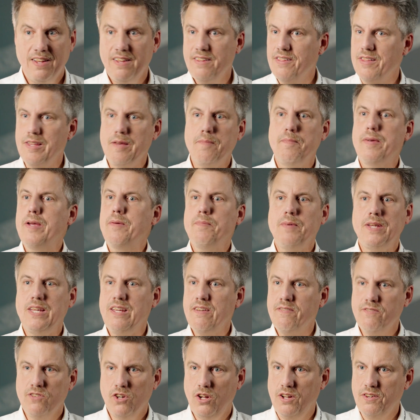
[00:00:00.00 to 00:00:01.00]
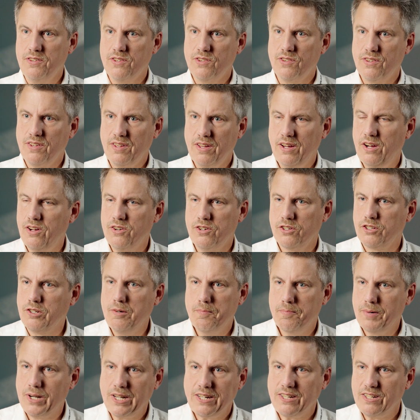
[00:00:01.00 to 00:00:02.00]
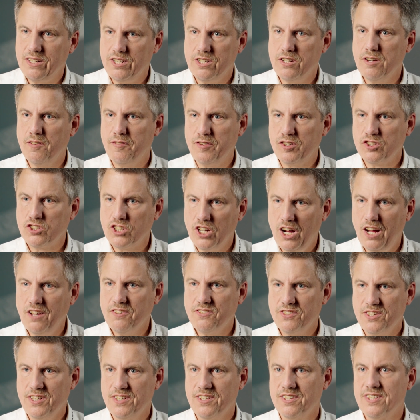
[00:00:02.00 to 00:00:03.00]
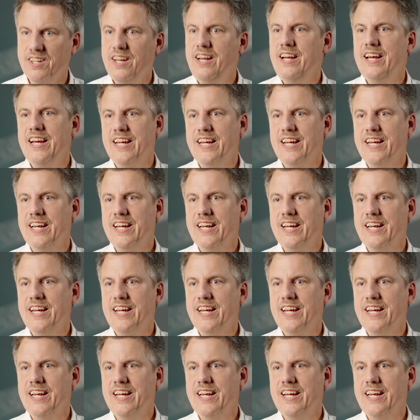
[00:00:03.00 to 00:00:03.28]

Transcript: They may be even on a completely different continent